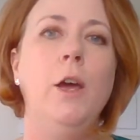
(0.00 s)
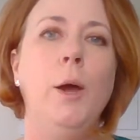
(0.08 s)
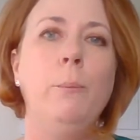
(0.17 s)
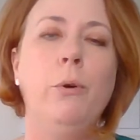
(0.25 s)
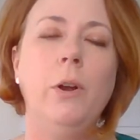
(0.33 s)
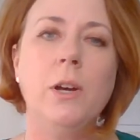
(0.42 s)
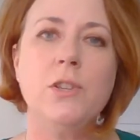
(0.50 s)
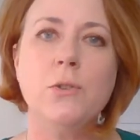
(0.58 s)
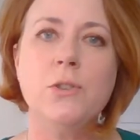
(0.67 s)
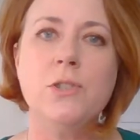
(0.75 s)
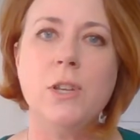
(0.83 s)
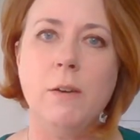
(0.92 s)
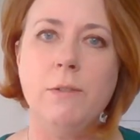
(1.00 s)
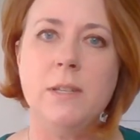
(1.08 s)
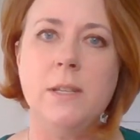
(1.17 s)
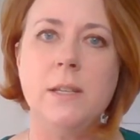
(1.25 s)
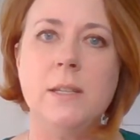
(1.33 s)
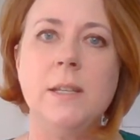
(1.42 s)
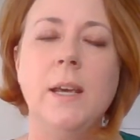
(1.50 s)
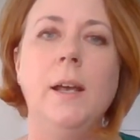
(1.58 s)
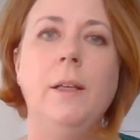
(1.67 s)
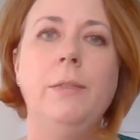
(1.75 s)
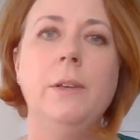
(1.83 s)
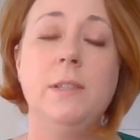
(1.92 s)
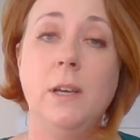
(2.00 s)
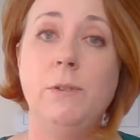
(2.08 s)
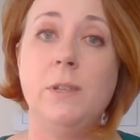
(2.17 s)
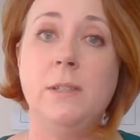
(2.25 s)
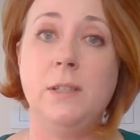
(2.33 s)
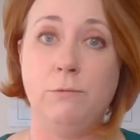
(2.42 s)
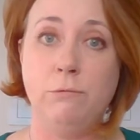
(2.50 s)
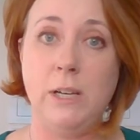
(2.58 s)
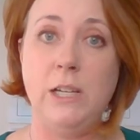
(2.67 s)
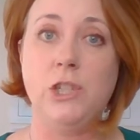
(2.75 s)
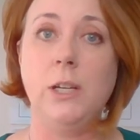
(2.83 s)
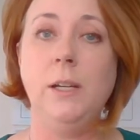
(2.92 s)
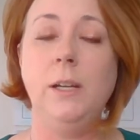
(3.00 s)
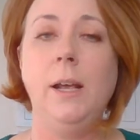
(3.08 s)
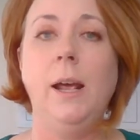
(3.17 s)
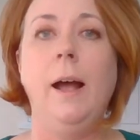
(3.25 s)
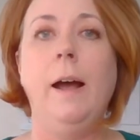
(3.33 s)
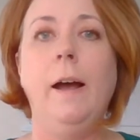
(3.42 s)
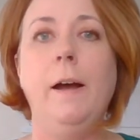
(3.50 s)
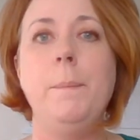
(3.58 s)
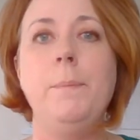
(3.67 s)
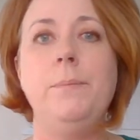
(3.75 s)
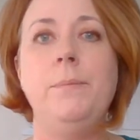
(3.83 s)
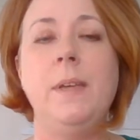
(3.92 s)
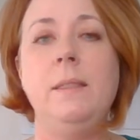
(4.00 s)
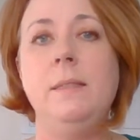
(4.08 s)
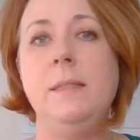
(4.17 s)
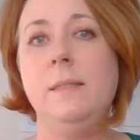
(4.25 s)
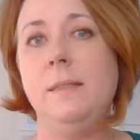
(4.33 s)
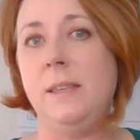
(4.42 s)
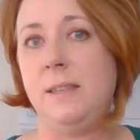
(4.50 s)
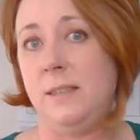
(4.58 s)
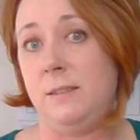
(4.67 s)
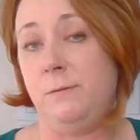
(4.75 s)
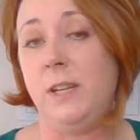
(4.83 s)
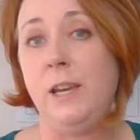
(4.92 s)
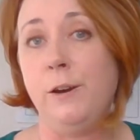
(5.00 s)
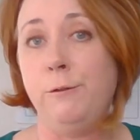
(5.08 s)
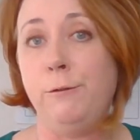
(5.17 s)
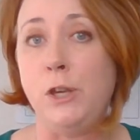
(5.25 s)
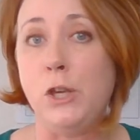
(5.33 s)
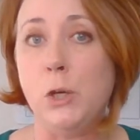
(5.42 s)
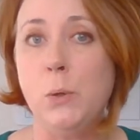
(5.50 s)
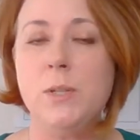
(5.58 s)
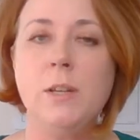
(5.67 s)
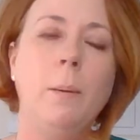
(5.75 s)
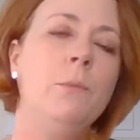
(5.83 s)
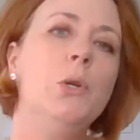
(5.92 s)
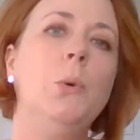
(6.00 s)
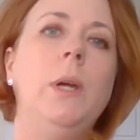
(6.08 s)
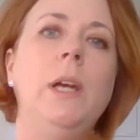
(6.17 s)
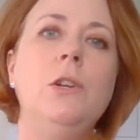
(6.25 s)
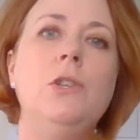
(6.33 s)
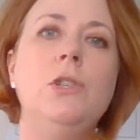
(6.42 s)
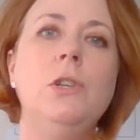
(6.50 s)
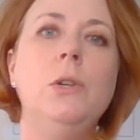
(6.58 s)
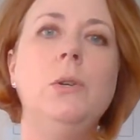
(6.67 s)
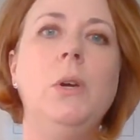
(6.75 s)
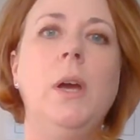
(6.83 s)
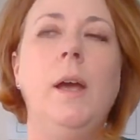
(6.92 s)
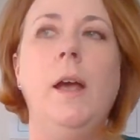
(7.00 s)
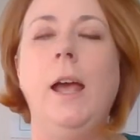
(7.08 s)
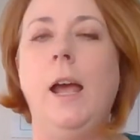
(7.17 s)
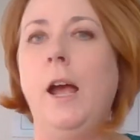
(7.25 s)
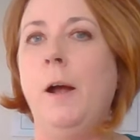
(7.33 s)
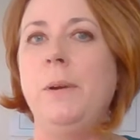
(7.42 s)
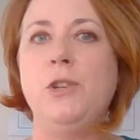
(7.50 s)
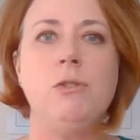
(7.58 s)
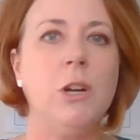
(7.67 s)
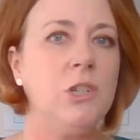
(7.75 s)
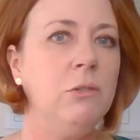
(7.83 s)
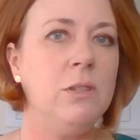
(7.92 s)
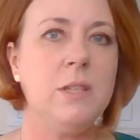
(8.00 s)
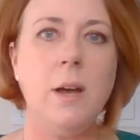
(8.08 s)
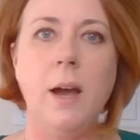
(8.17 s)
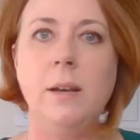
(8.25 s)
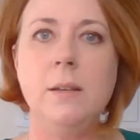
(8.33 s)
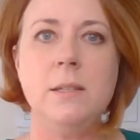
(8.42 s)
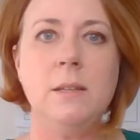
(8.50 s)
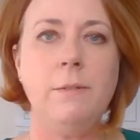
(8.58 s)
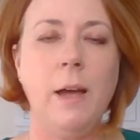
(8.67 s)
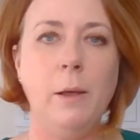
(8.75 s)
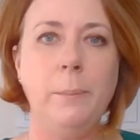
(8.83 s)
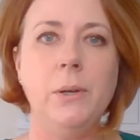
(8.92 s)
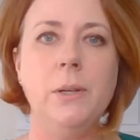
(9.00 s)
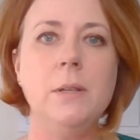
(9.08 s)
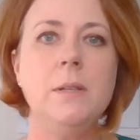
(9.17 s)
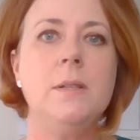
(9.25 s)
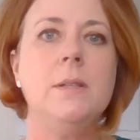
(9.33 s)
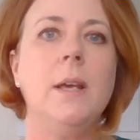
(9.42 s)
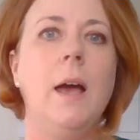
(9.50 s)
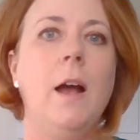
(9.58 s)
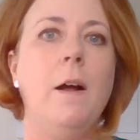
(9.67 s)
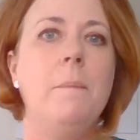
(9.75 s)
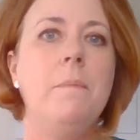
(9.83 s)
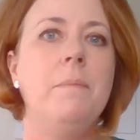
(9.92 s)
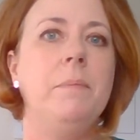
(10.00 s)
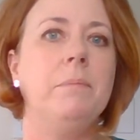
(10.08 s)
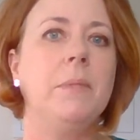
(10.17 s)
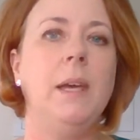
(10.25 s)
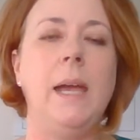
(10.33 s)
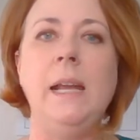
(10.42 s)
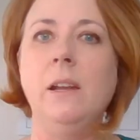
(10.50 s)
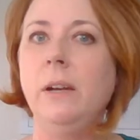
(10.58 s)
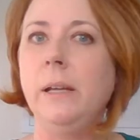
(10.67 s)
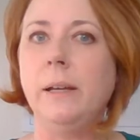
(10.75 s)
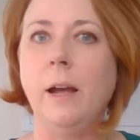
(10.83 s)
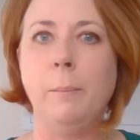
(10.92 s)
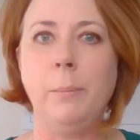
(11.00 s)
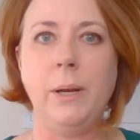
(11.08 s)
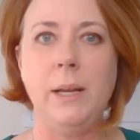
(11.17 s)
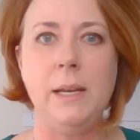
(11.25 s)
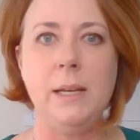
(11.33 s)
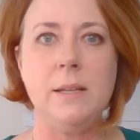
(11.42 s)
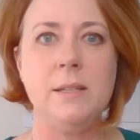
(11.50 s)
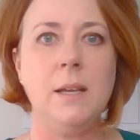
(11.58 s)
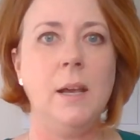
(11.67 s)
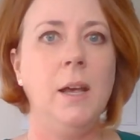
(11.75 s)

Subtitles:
products or services that service this region, then this is a video for you. So I'm talking to instructional designers, developers, e-learning companies,